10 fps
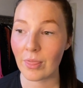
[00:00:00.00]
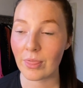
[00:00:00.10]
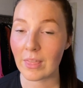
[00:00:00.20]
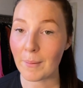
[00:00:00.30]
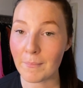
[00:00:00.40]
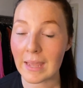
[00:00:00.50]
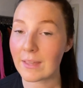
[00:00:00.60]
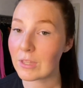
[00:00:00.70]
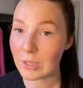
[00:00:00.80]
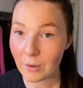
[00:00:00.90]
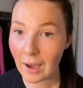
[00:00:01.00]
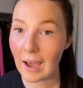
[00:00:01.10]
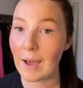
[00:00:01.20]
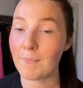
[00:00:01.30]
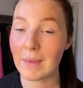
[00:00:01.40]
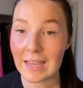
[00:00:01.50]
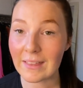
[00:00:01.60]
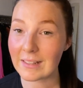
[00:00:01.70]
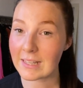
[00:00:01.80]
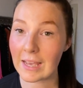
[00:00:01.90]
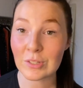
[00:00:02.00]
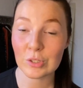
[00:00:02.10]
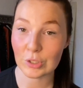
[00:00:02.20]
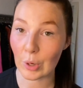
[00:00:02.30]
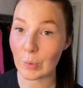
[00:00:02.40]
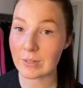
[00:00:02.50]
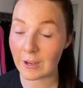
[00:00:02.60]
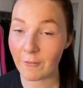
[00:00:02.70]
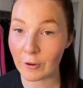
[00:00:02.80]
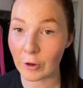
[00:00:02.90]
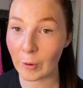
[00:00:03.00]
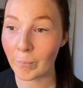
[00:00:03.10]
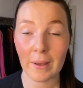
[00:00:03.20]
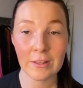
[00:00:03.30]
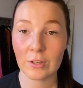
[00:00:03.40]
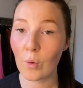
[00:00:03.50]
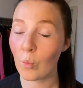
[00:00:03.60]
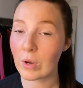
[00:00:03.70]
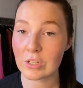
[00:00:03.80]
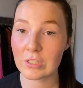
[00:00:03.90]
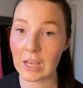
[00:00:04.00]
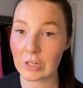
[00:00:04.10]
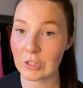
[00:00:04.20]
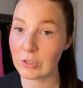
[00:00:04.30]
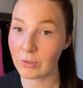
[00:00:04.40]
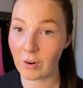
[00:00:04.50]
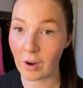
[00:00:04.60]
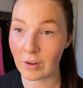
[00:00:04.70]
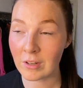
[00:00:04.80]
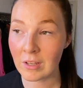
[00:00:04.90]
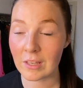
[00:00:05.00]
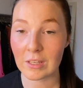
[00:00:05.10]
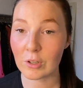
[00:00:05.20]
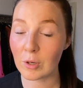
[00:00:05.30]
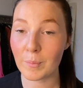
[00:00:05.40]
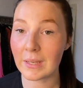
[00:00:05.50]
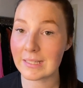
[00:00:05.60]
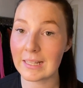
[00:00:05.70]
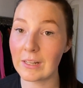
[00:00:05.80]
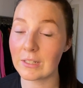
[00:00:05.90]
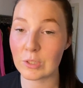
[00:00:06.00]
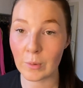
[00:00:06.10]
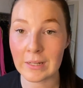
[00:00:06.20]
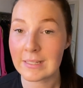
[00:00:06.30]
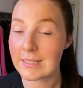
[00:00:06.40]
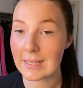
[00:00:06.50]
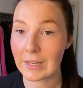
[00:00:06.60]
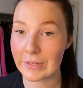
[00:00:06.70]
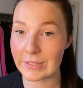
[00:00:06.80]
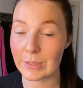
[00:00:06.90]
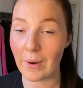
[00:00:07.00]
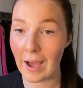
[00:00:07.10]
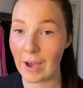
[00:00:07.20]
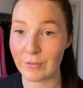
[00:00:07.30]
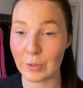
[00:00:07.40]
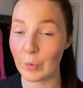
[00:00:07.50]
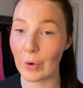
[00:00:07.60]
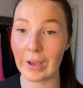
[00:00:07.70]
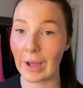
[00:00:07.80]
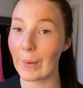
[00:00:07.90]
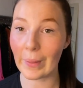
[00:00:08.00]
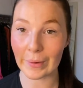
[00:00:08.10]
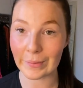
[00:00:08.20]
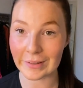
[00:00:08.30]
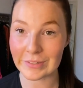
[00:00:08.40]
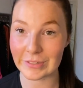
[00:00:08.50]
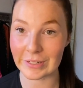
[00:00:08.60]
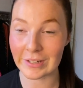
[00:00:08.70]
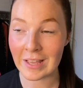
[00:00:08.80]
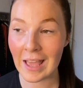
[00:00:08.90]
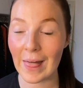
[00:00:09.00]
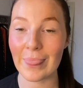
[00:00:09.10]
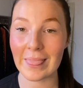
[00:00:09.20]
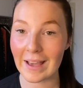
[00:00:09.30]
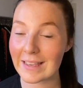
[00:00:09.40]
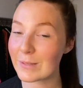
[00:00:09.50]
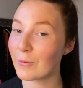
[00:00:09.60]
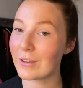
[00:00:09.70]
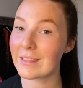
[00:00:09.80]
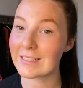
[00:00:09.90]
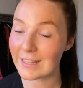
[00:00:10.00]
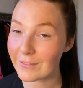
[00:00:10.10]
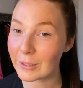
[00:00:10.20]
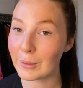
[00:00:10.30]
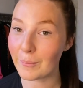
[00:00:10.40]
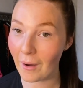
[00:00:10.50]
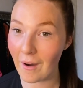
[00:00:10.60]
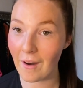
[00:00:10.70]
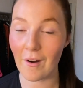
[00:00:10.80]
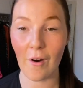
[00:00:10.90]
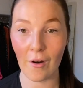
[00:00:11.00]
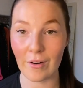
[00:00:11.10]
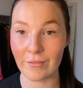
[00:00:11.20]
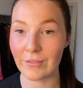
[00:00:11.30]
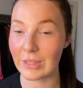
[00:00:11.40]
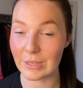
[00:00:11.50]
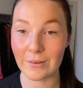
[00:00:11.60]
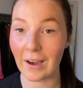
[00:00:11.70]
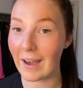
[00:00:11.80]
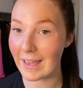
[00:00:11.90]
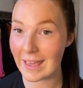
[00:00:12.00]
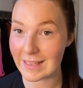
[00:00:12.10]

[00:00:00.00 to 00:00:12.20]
that make the UCAT and make that test so difficult. Depending on which section you're on, it could be as little as 20 seconds you have to work out that question, and that is what the difficult part of the UCAT